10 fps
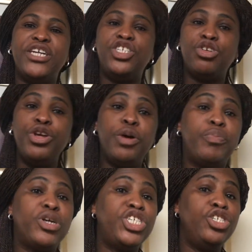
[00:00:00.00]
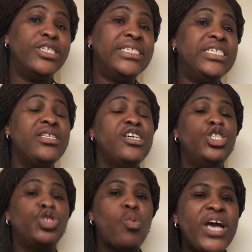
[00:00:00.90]
ensure you're brushing your teeth
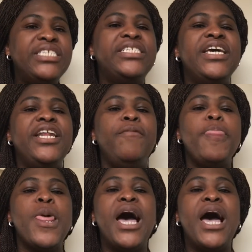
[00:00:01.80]
twice daily.